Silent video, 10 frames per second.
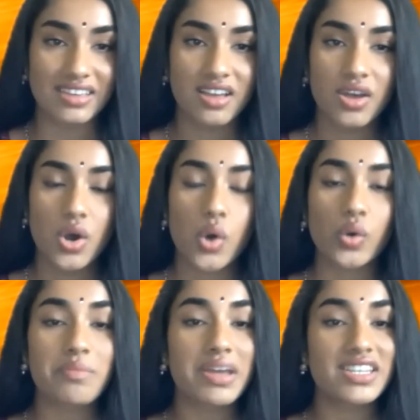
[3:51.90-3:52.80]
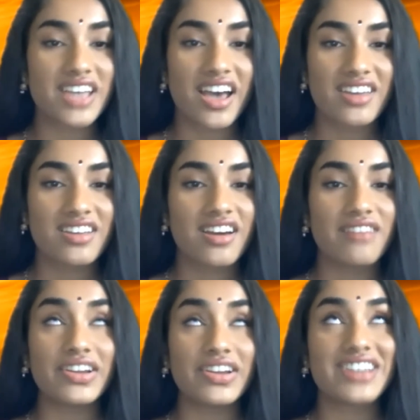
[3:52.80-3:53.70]
or when my dad, a
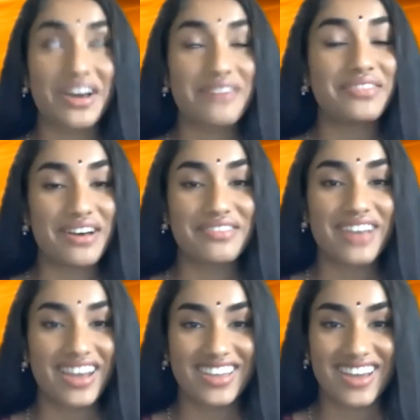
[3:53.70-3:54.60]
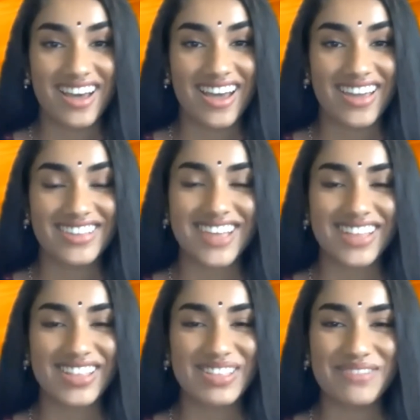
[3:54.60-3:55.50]
very tough love kind of guy,
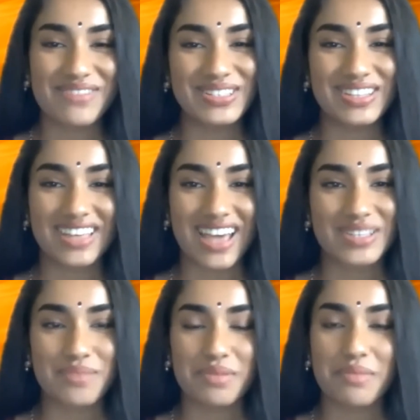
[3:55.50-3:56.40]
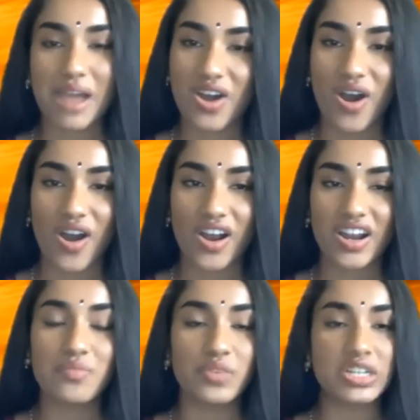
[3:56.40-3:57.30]
silently fills the gas up in my car
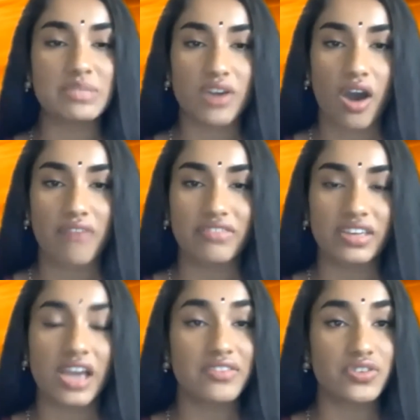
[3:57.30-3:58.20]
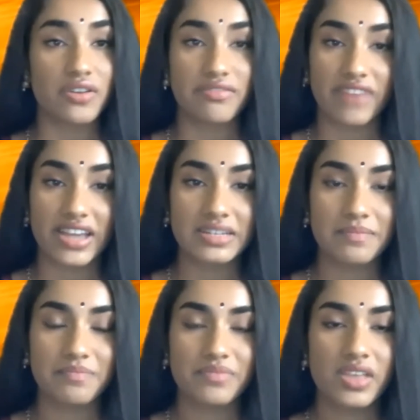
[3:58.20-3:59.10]
and brings me coffee after a fight.
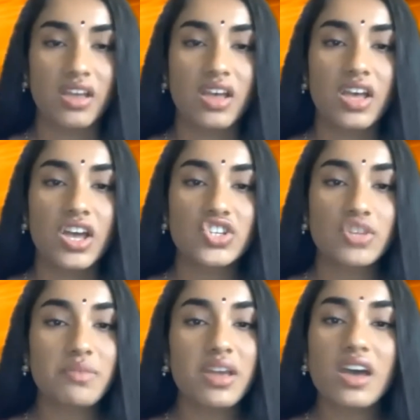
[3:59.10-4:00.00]
Chinmaya has